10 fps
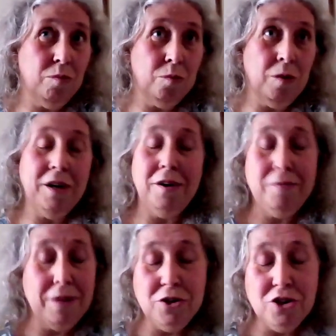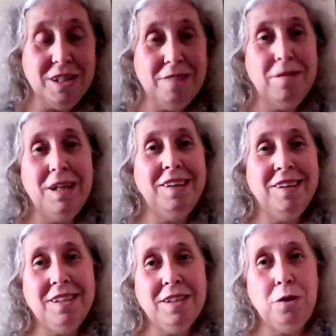when I eventually
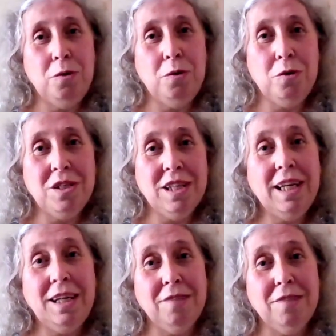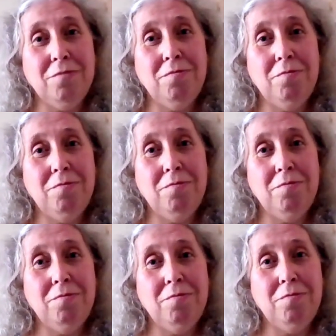realised that you could take
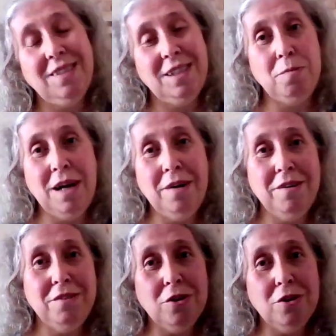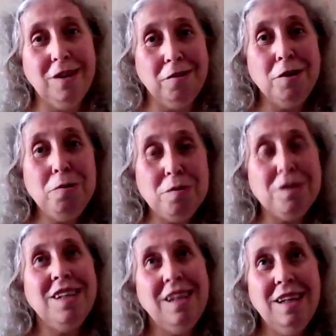babies to parent and toddler groups,
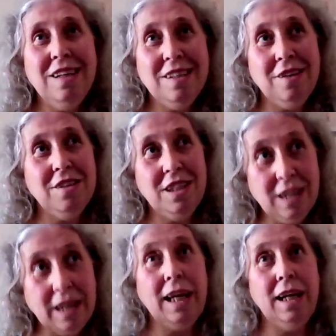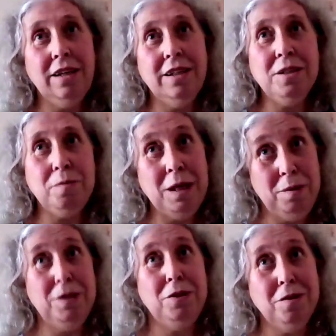started taking her to baby
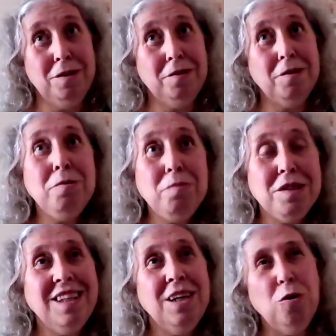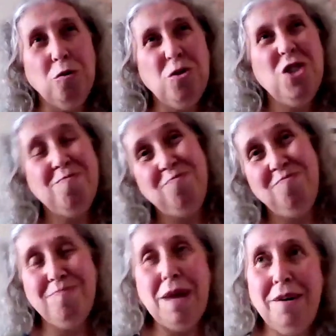and toddler groups, or
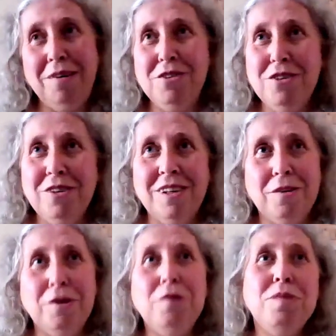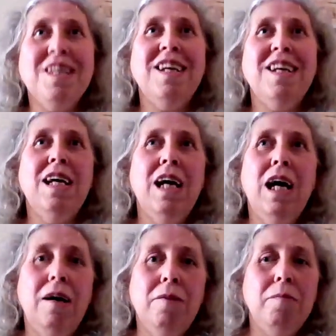parent and toddler groups,
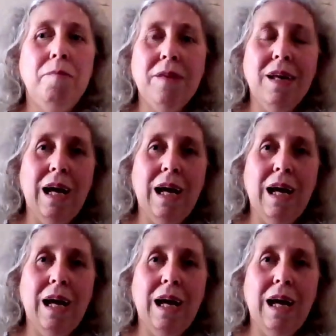and